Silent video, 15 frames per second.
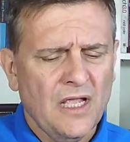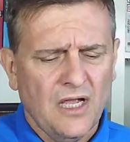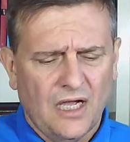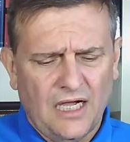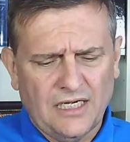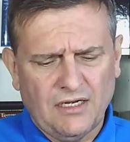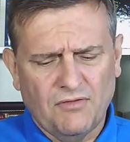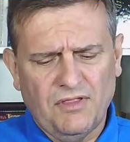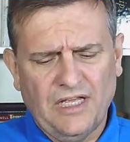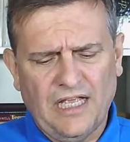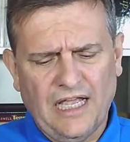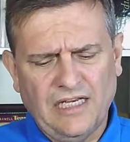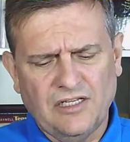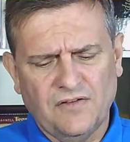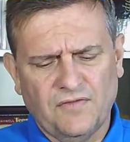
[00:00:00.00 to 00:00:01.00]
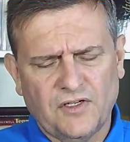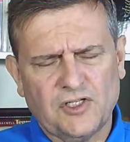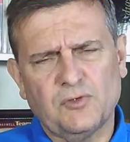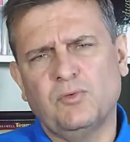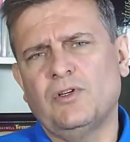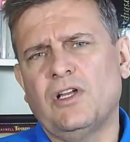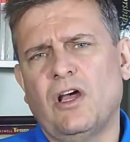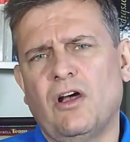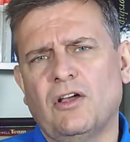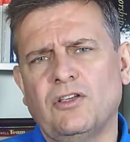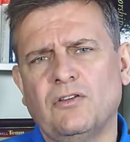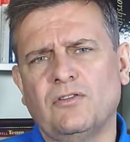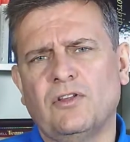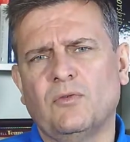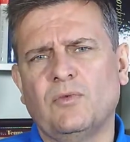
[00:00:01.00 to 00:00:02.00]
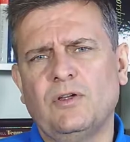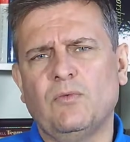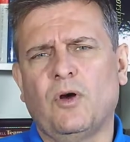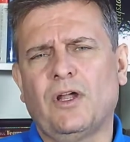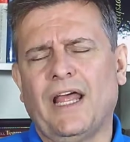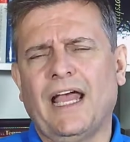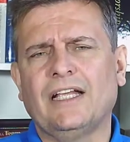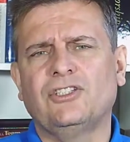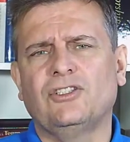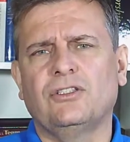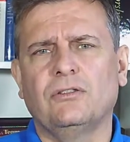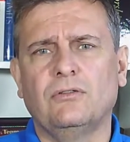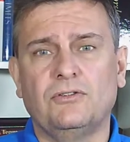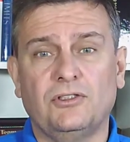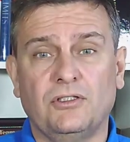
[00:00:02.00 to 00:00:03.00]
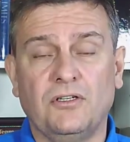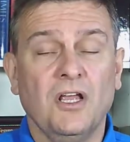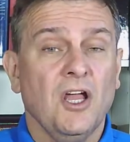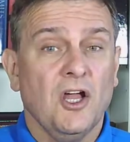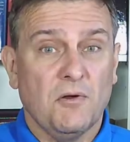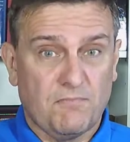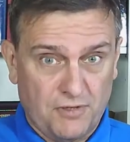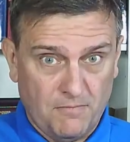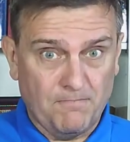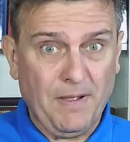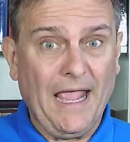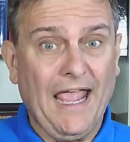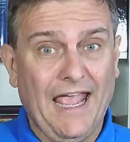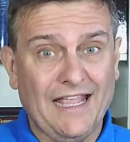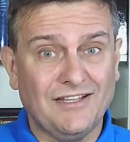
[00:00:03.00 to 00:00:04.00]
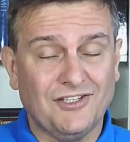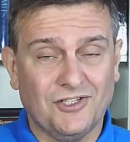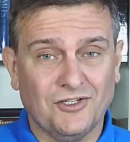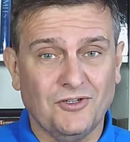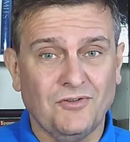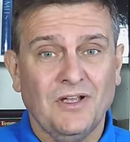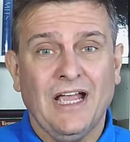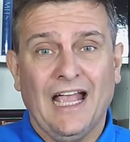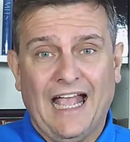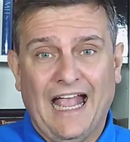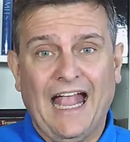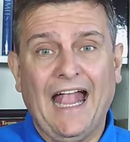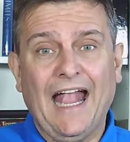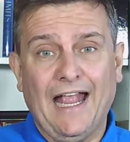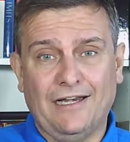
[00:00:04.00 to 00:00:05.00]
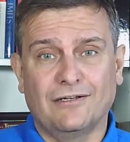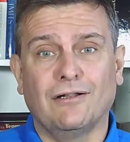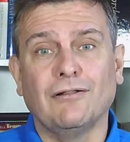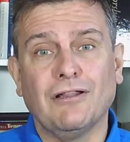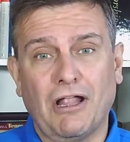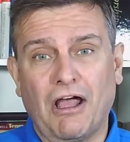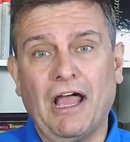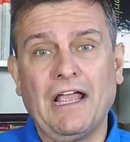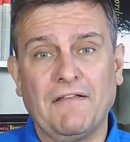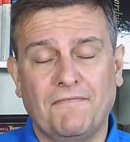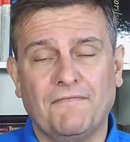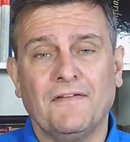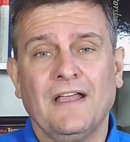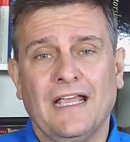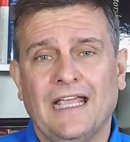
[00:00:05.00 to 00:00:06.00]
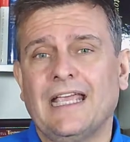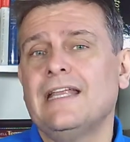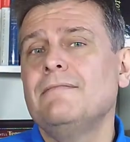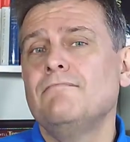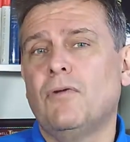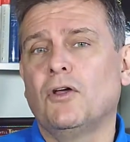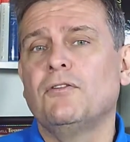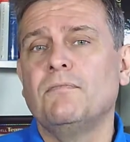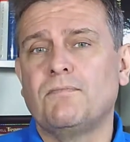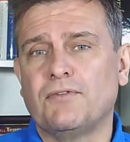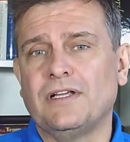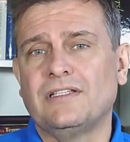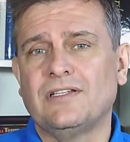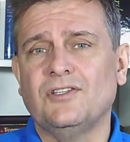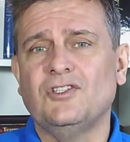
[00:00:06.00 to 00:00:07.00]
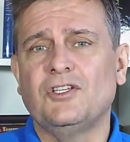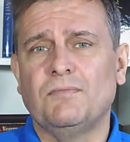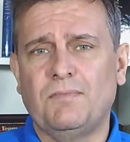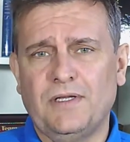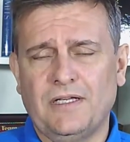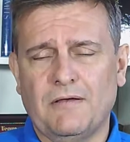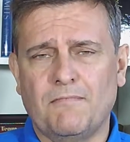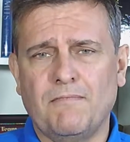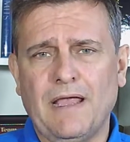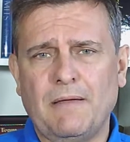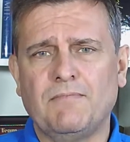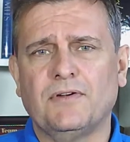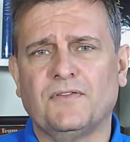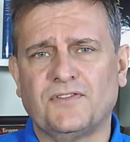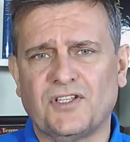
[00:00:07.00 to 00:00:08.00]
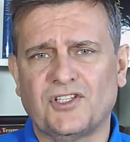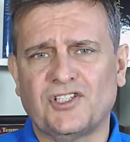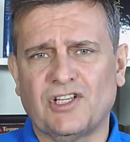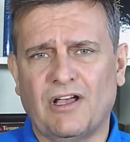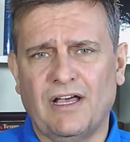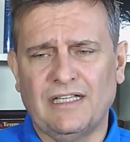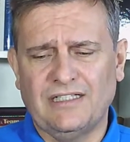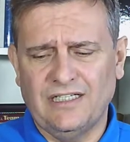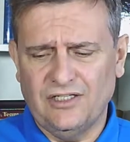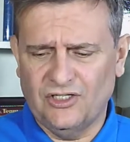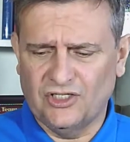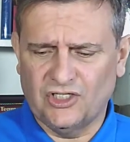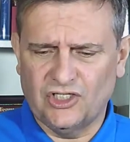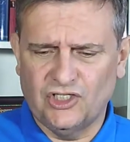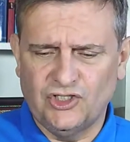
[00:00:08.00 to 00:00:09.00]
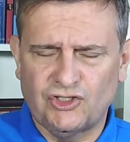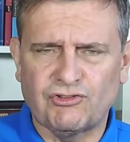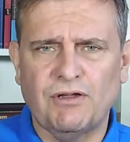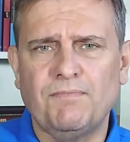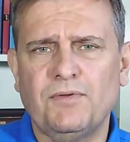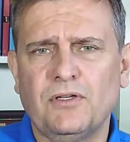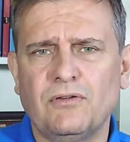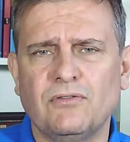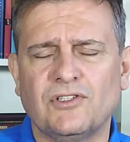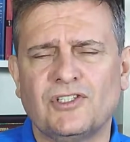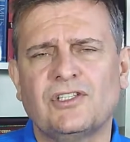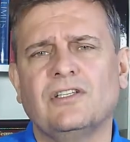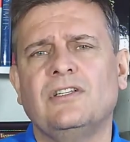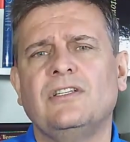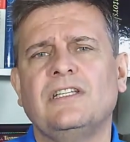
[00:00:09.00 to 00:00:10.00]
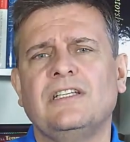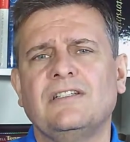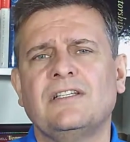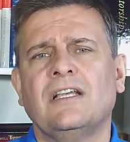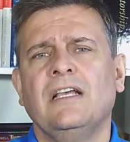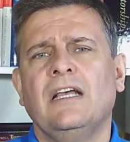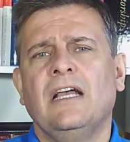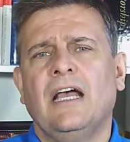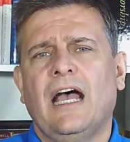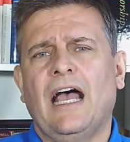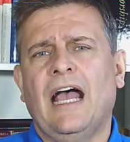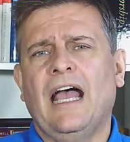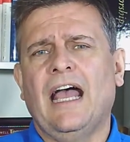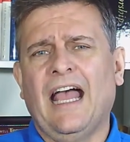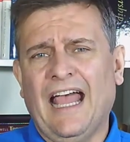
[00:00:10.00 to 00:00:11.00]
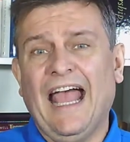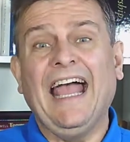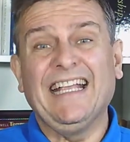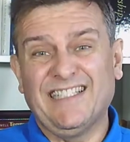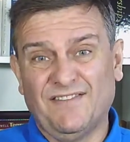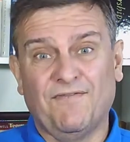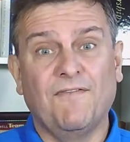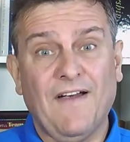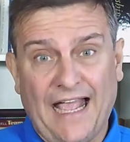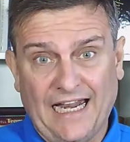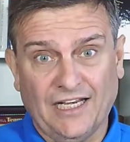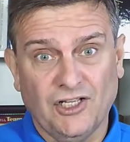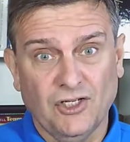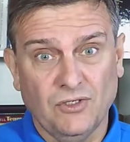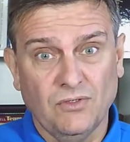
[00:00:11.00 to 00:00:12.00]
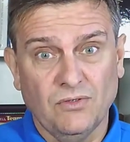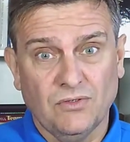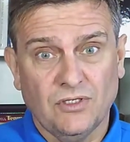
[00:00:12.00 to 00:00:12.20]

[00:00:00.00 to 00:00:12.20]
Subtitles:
I don't think any of us would argue that we want our children prepared to handle life in modern Britain, to be a member of society that contributes and is adds value,